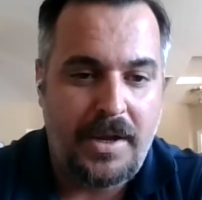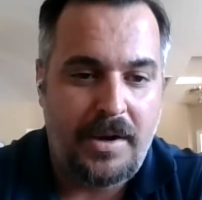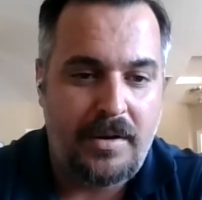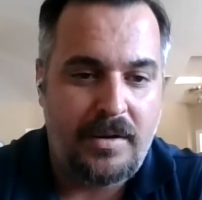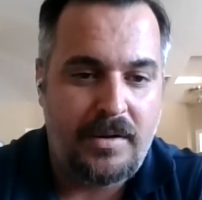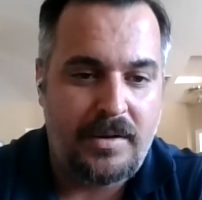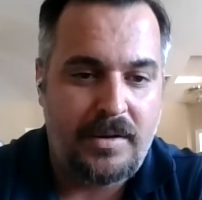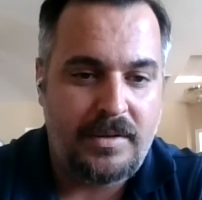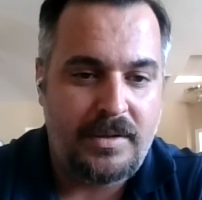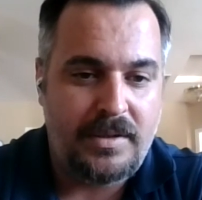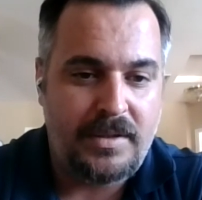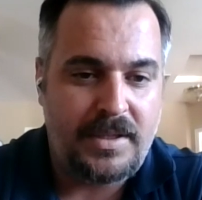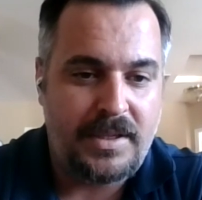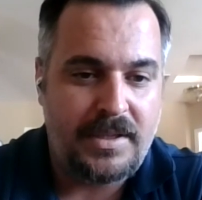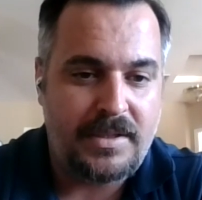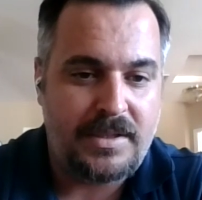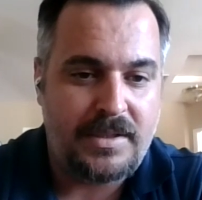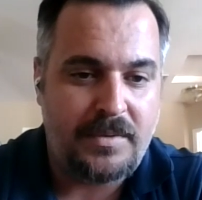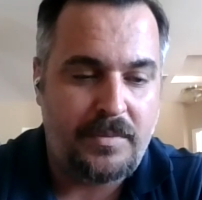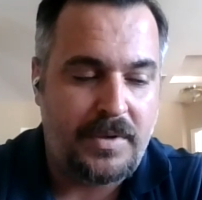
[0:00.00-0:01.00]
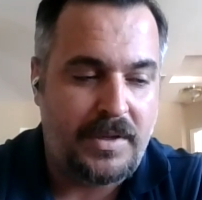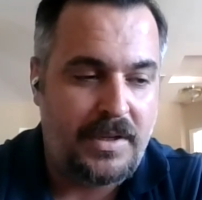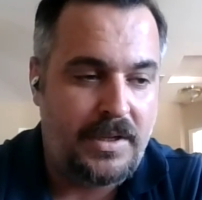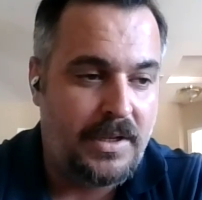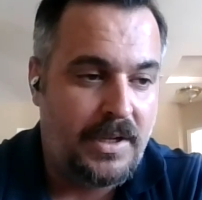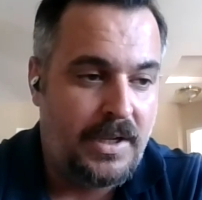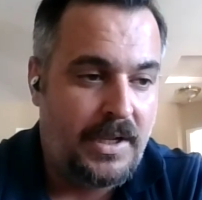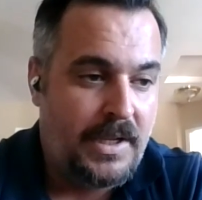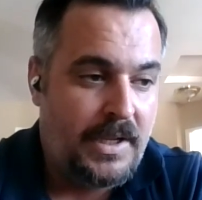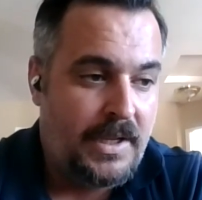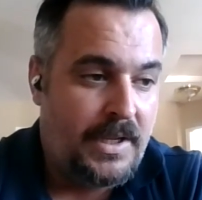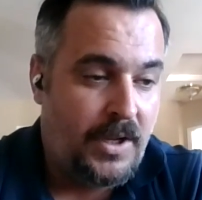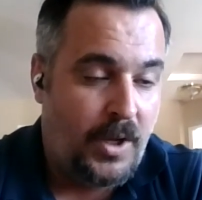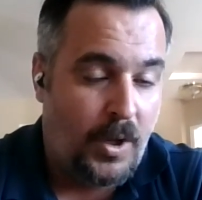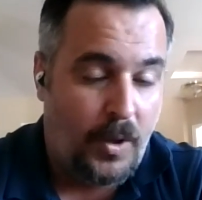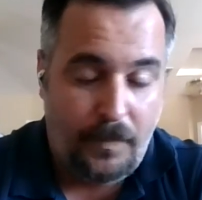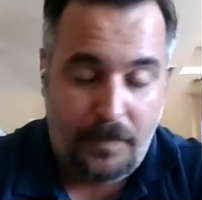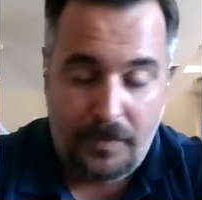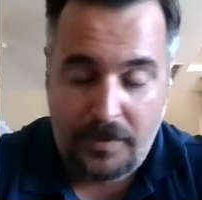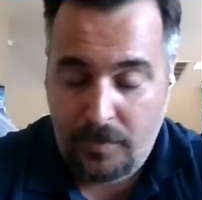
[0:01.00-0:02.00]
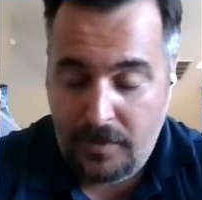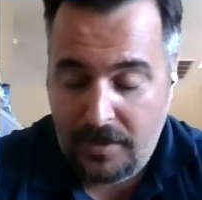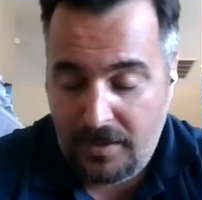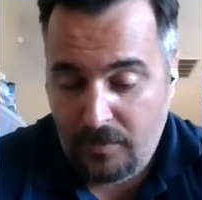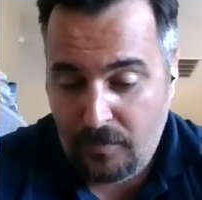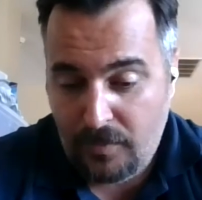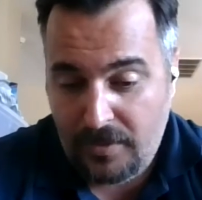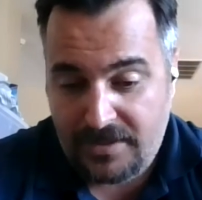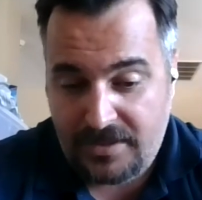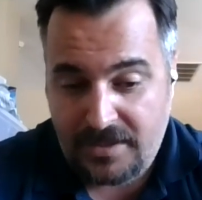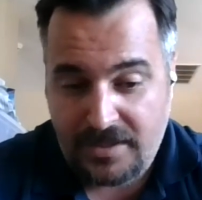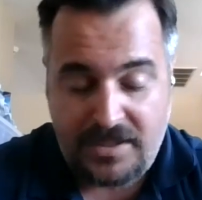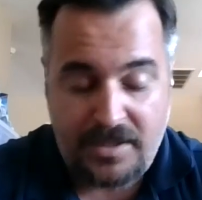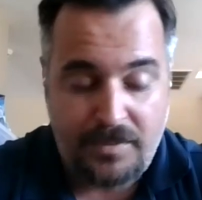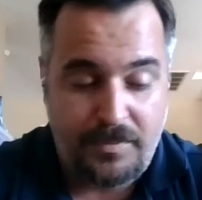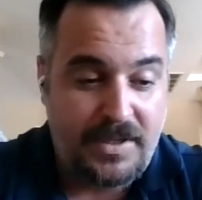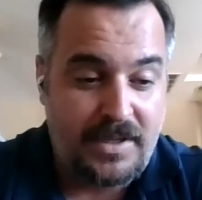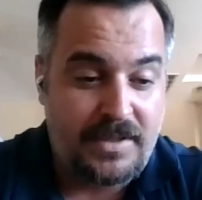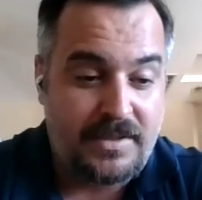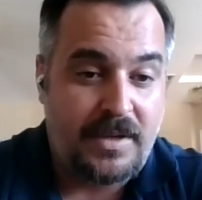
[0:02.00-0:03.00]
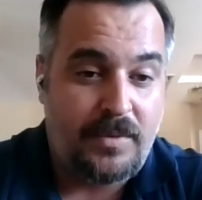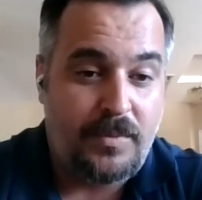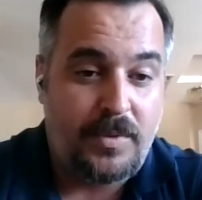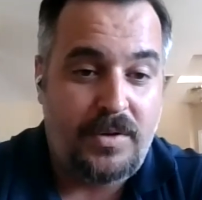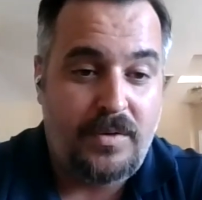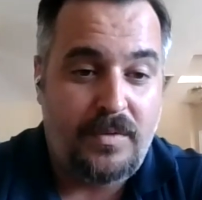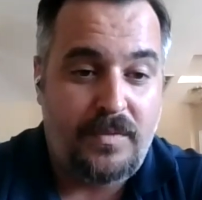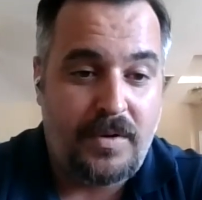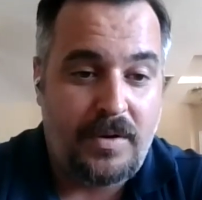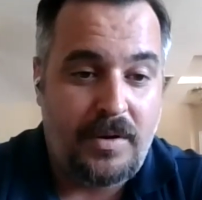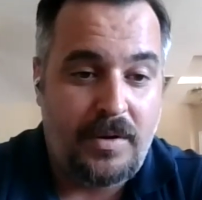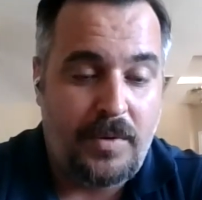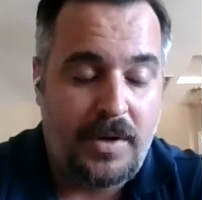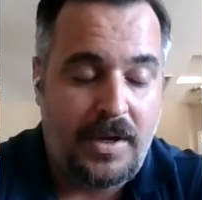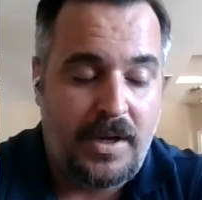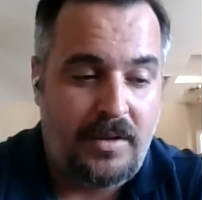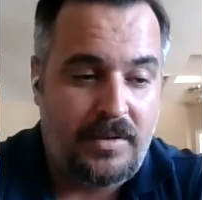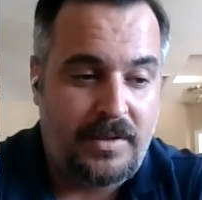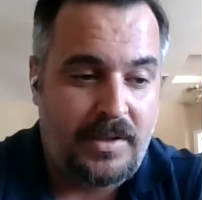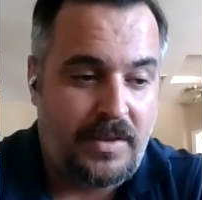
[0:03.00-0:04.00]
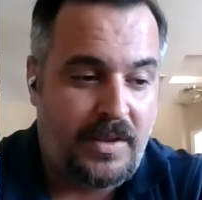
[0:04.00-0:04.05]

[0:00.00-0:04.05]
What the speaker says: and the things that hopefully we see some things that we do very well,